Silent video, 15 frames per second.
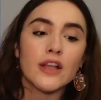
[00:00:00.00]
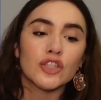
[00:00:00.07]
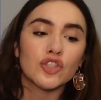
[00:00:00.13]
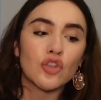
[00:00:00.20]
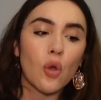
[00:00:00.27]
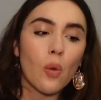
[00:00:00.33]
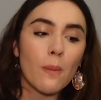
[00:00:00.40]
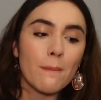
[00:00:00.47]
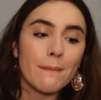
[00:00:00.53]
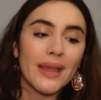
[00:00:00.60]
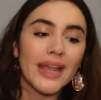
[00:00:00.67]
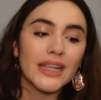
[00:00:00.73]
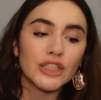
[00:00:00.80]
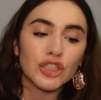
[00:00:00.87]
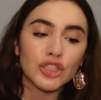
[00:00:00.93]
So
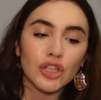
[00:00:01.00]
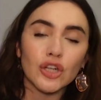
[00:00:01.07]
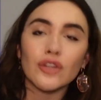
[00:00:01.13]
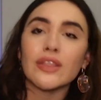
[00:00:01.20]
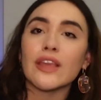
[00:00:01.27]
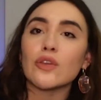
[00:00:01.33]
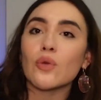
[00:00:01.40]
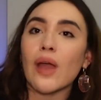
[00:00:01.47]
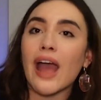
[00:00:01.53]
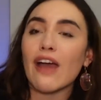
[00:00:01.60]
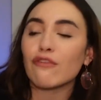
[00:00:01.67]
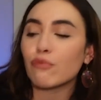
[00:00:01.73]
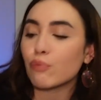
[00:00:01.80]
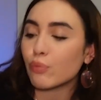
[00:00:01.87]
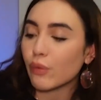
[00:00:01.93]
make sure that you
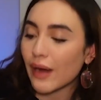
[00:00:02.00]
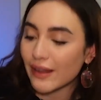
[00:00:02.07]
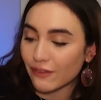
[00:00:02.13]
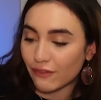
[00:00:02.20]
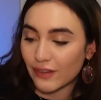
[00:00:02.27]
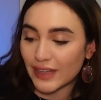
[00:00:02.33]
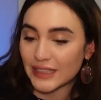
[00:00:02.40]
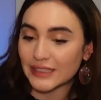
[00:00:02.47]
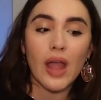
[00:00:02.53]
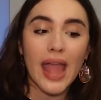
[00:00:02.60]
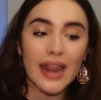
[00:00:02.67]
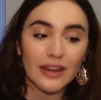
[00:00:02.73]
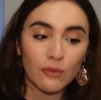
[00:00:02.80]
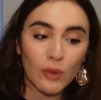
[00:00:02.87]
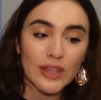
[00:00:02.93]
have breakfast,
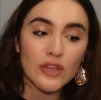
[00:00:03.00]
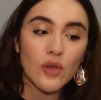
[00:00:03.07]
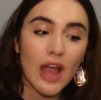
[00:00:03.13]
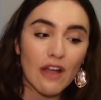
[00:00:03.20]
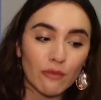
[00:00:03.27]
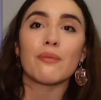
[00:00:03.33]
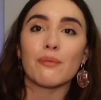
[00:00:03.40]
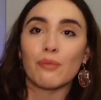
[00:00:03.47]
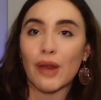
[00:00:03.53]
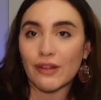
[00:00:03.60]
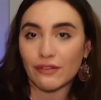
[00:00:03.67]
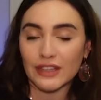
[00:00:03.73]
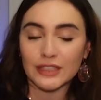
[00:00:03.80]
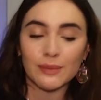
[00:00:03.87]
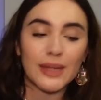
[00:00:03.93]
and when you have
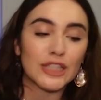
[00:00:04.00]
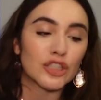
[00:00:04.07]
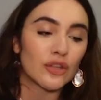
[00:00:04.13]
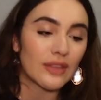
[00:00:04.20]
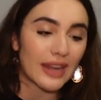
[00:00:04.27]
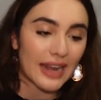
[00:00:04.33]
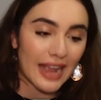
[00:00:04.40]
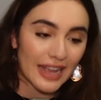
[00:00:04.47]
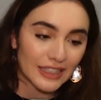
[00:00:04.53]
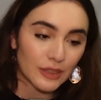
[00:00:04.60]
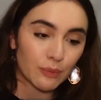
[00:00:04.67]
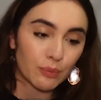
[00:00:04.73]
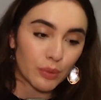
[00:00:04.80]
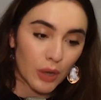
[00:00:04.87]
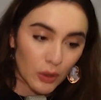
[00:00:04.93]
breakfast, make sure that it has
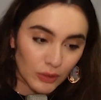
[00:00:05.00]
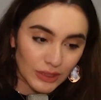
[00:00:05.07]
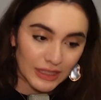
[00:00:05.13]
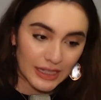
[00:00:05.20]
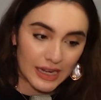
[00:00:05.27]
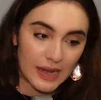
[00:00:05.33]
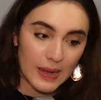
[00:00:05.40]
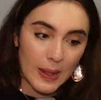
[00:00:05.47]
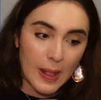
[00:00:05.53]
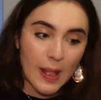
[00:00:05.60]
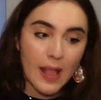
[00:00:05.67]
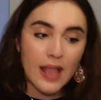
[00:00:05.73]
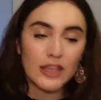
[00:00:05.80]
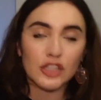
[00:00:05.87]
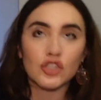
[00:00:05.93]
protein.
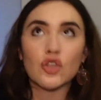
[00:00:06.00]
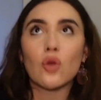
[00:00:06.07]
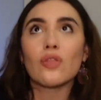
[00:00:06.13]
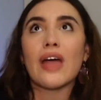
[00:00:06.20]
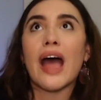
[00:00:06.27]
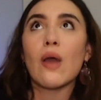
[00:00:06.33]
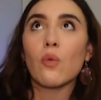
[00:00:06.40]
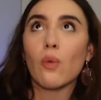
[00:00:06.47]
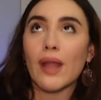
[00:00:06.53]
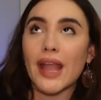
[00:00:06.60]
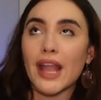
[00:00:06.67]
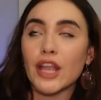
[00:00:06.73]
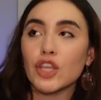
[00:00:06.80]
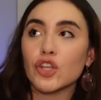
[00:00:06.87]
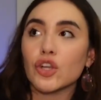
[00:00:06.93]
So that
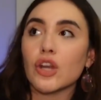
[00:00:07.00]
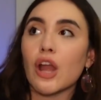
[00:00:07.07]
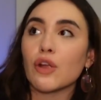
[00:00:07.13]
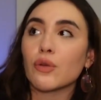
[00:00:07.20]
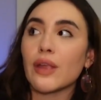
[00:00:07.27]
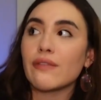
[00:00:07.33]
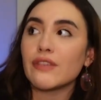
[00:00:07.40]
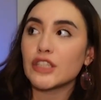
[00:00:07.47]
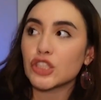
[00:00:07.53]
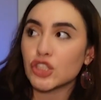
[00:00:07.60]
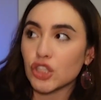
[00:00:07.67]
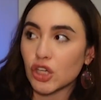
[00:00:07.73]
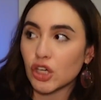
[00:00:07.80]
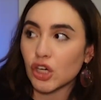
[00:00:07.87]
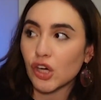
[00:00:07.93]
way you're not craving
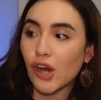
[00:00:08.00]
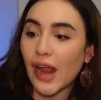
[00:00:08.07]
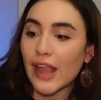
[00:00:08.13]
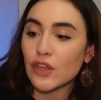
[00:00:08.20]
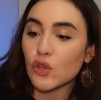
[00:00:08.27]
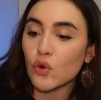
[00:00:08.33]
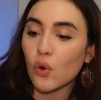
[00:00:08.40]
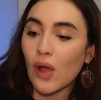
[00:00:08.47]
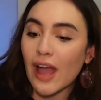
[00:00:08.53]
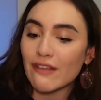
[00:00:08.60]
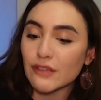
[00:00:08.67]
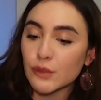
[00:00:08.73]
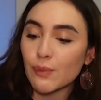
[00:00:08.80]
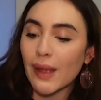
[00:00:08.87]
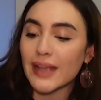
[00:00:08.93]
sugar and you don't
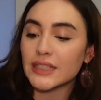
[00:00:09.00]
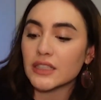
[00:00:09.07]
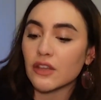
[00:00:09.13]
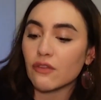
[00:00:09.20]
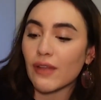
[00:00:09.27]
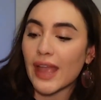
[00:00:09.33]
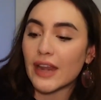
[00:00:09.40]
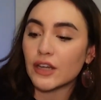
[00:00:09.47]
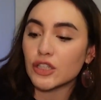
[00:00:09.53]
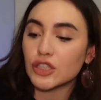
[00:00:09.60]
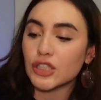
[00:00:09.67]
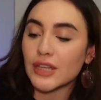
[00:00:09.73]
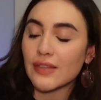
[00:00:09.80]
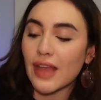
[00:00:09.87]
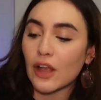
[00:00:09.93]
have spikes of
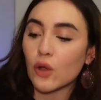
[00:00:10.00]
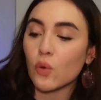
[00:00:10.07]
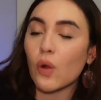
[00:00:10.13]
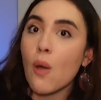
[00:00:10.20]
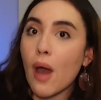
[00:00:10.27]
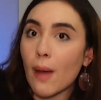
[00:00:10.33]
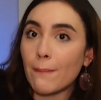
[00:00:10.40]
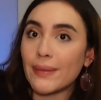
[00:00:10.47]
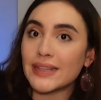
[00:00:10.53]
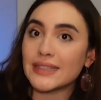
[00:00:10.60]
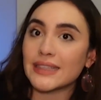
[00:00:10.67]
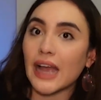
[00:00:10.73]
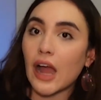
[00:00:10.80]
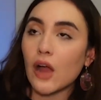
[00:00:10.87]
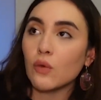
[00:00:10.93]
energy that go up and
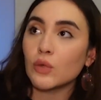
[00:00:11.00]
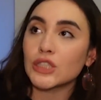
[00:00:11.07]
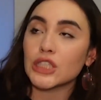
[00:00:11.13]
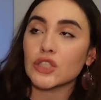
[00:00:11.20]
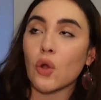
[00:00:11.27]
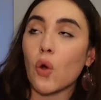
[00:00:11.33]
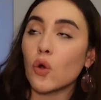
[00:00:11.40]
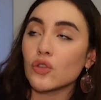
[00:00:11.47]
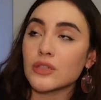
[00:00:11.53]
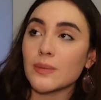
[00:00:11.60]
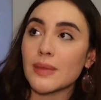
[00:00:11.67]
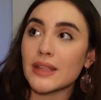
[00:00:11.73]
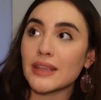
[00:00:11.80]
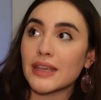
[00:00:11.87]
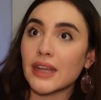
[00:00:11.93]
down, which is
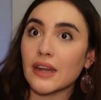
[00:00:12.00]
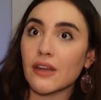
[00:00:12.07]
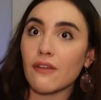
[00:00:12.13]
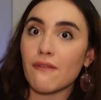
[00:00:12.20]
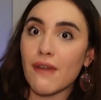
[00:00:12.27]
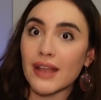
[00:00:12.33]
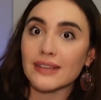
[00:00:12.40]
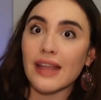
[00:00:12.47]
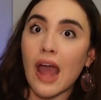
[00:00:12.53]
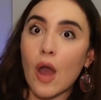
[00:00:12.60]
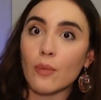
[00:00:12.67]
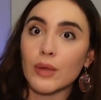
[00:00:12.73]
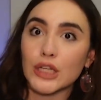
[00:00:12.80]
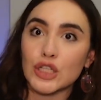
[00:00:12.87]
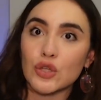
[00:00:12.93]
ultimately going to affect
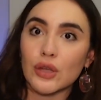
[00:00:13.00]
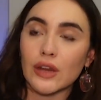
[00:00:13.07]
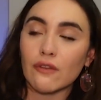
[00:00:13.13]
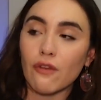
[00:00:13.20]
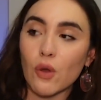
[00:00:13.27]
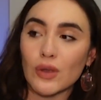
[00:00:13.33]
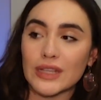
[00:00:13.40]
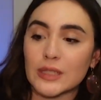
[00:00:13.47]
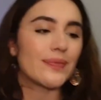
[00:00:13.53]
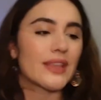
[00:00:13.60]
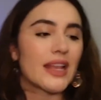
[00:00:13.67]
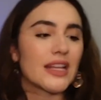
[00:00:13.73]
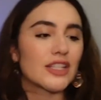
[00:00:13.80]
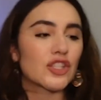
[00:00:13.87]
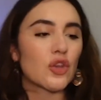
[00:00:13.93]
how much you can focus.
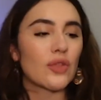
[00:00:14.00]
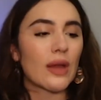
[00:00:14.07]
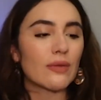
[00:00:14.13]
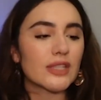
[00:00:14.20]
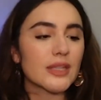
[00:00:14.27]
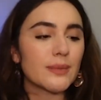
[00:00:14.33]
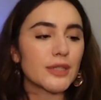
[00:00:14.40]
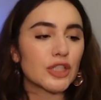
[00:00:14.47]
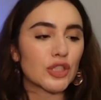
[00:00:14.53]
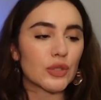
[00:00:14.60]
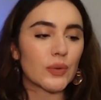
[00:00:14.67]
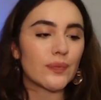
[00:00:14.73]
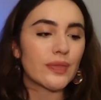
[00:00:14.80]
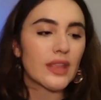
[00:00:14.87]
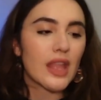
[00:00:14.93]
So that was number
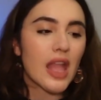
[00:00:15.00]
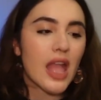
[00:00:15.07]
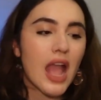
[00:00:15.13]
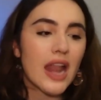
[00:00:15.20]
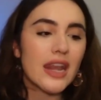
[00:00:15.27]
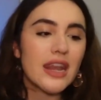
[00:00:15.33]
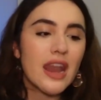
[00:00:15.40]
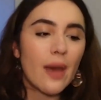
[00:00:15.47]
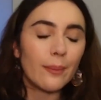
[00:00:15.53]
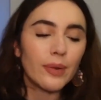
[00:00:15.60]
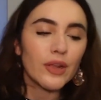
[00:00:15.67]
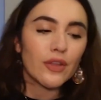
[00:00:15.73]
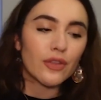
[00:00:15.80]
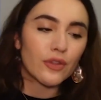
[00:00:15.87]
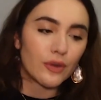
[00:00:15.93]
2.
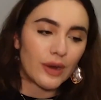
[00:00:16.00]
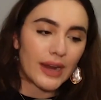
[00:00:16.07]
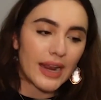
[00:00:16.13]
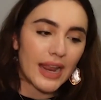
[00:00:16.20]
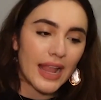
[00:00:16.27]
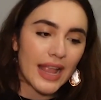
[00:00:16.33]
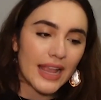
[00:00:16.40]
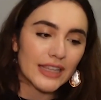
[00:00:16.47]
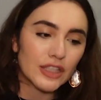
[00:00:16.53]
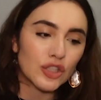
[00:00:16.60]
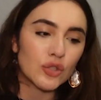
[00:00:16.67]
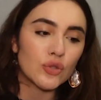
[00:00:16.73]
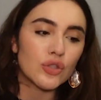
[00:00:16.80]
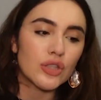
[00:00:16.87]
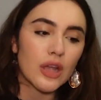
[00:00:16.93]
Number 3
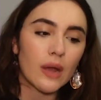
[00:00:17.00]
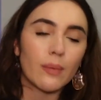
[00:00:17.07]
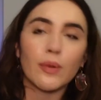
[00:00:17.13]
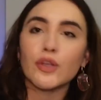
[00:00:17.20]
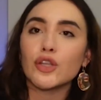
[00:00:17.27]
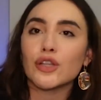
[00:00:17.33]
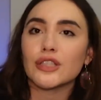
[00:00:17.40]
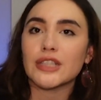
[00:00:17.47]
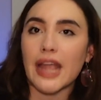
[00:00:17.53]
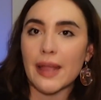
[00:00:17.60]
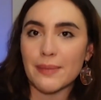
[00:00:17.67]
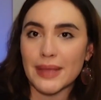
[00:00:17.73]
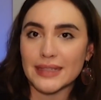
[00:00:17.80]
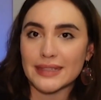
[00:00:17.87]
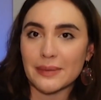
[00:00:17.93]
is to double your
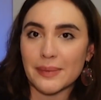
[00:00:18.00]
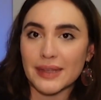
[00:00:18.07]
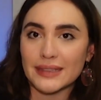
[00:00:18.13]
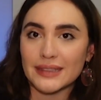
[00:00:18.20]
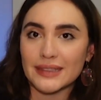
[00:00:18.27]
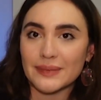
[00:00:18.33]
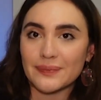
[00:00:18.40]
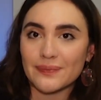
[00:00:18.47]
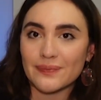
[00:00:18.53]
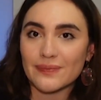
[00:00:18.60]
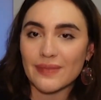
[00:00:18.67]
time estimates.